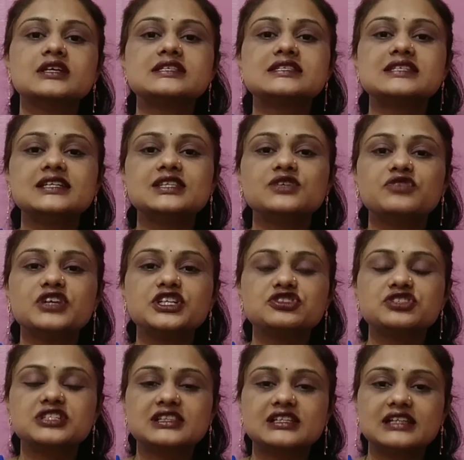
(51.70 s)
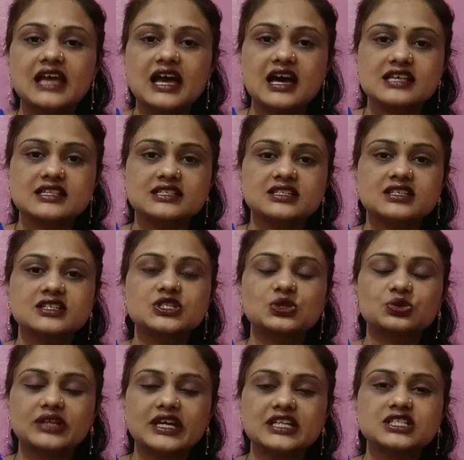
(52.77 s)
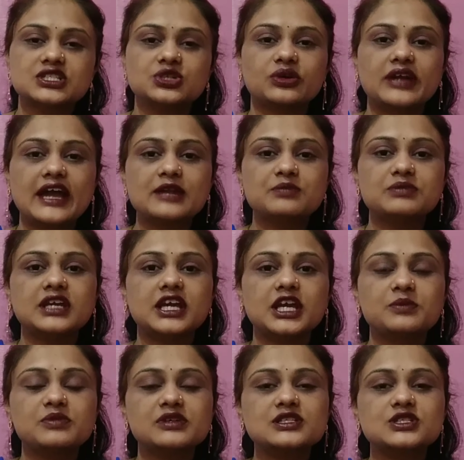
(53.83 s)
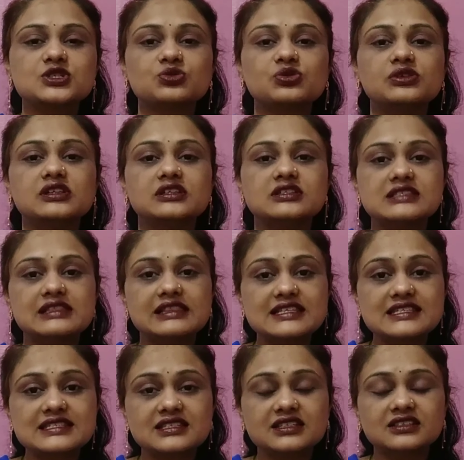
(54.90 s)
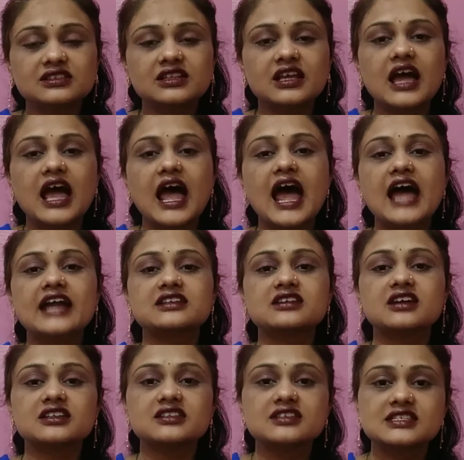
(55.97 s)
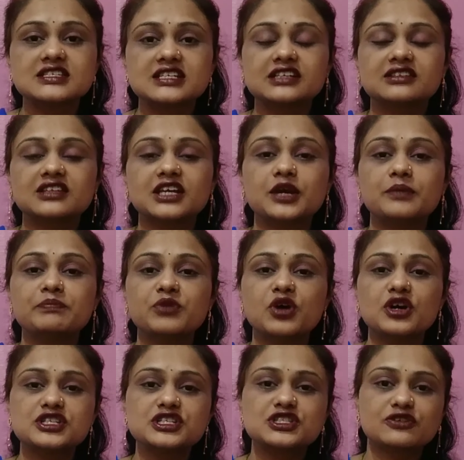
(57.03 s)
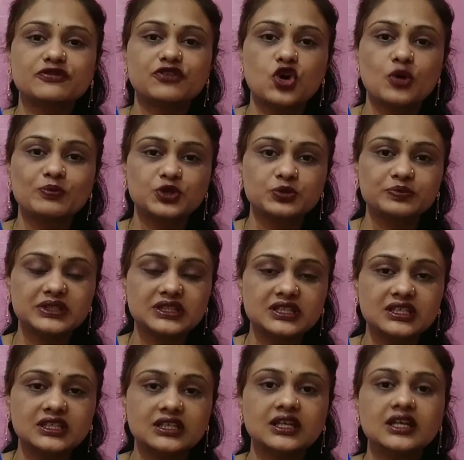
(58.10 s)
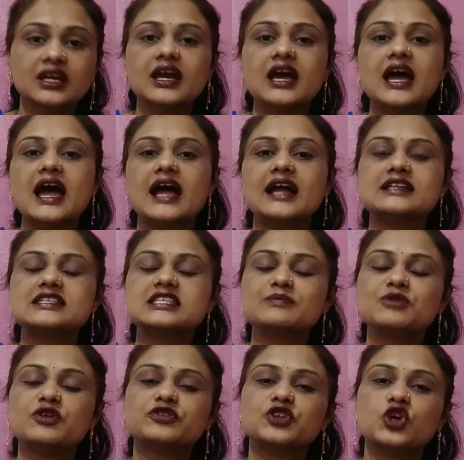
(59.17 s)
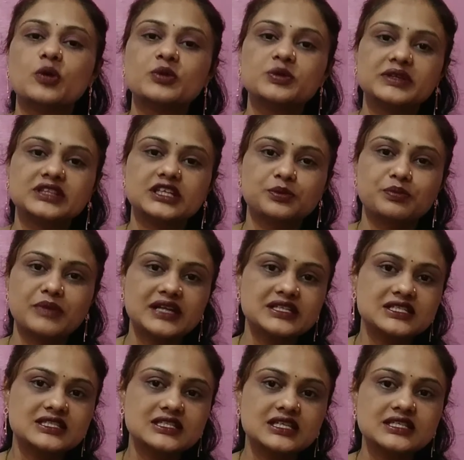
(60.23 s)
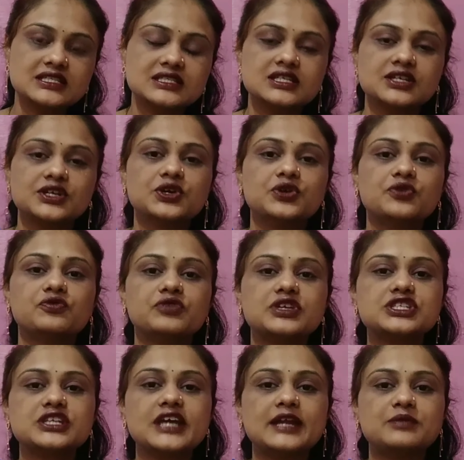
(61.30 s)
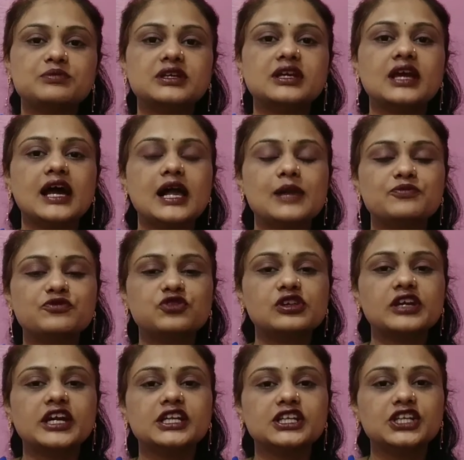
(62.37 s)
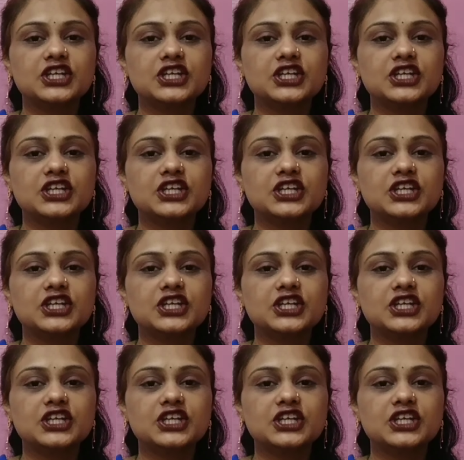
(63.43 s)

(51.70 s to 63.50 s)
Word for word: See the video till the last so that you can be able to listen and understand the importance of homeopathy and some of the homeopathic medicines which can be helpful in